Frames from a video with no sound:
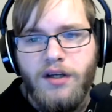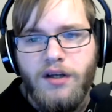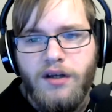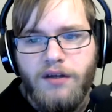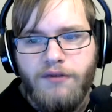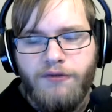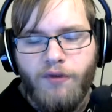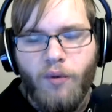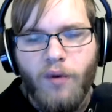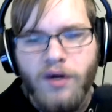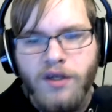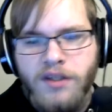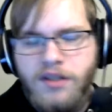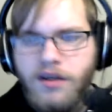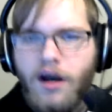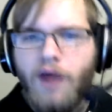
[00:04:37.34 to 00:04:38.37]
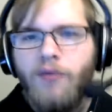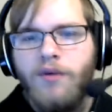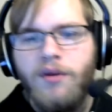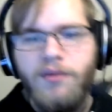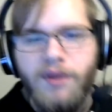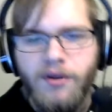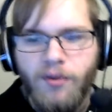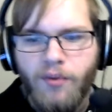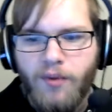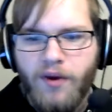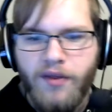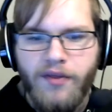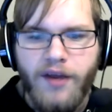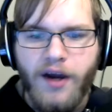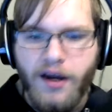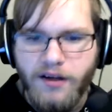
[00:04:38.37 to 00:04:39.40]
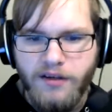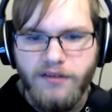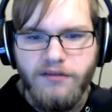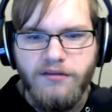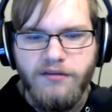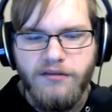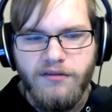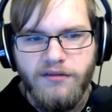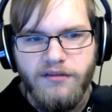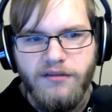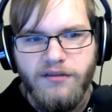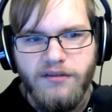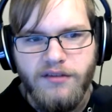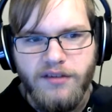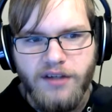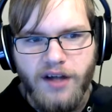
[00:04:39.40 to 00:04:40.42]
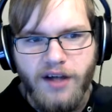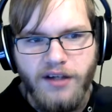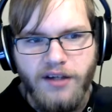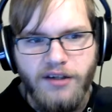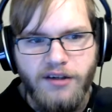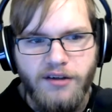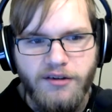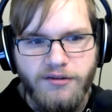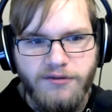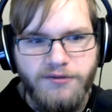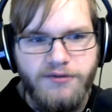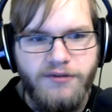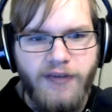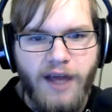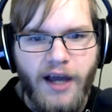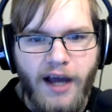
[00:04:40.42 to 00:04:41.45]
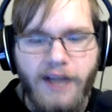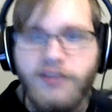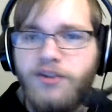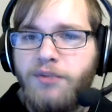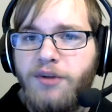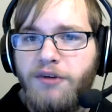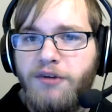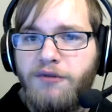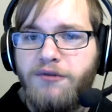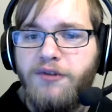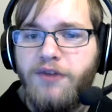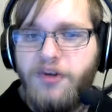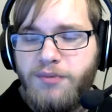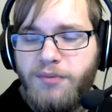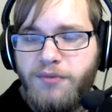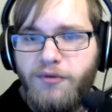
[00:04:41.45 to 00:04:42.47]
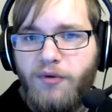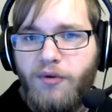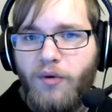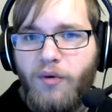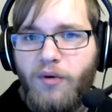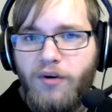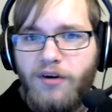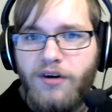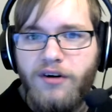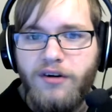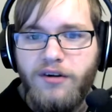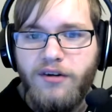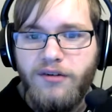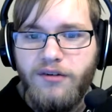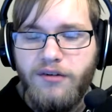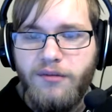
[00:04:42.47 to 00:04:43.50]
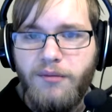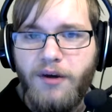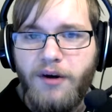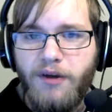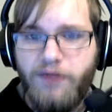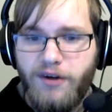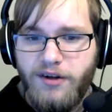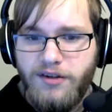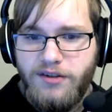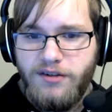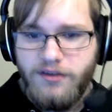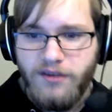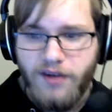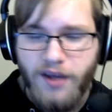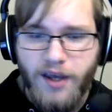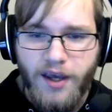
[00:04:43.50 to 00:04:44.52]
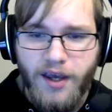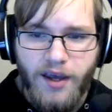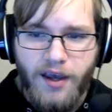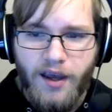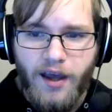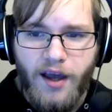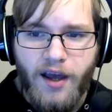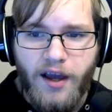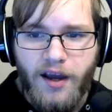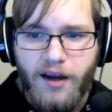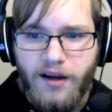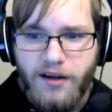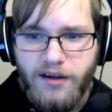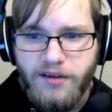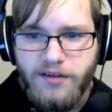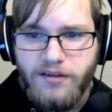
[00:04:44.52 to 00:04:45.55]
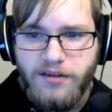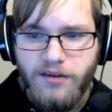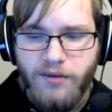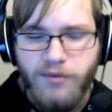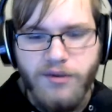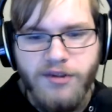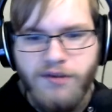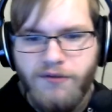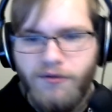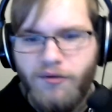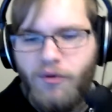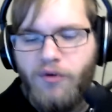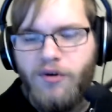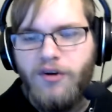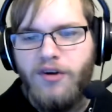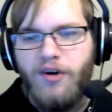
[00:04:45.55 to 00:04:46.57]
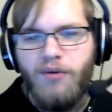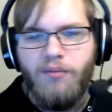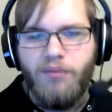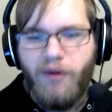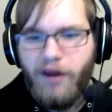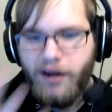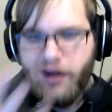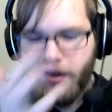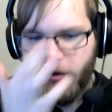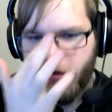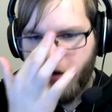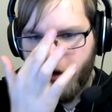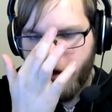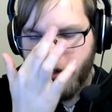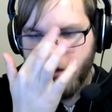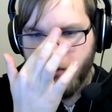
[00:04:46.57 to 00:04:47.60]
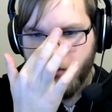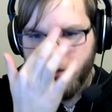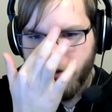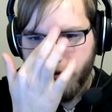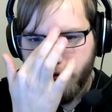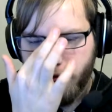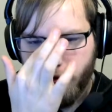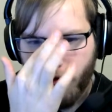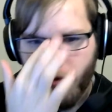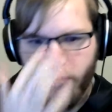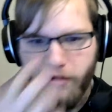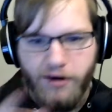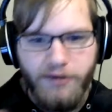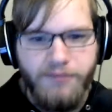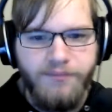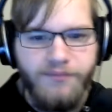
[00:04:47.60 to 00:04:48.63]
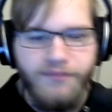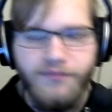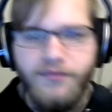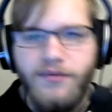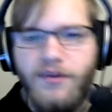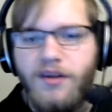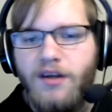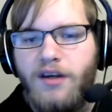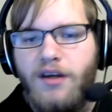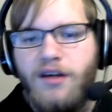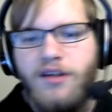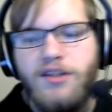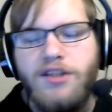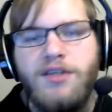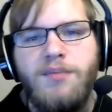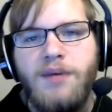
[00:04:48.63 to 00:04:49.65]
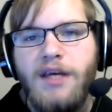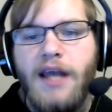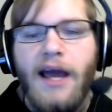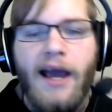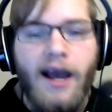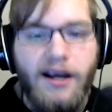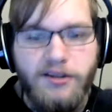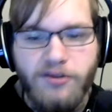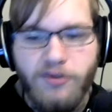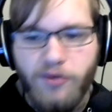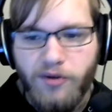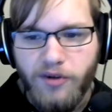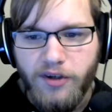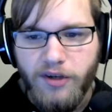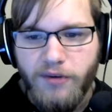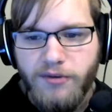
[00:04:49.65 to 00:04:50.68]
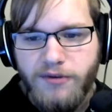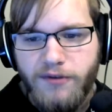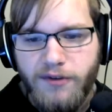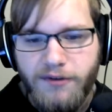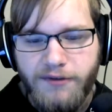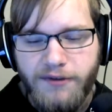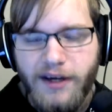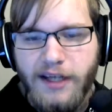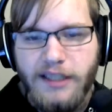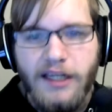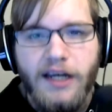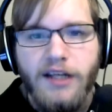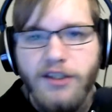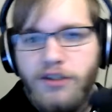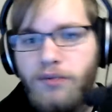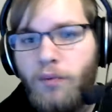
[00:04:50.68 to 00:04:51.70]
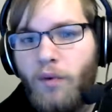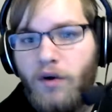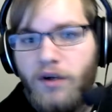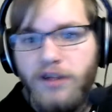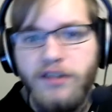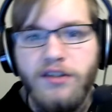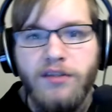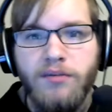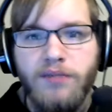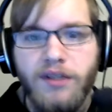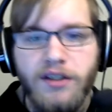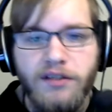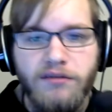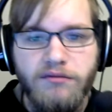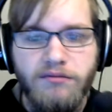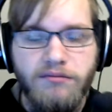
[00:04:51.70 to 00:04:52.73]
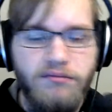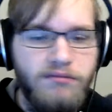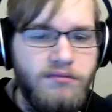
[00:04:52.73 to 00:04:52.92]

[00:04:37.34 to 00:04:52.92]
For once, I want to be the one that kind of had something first before my friends. And it wasn't for, bragging rights. It wasn't for just to be an asshole. It was for the fact that I just wanted something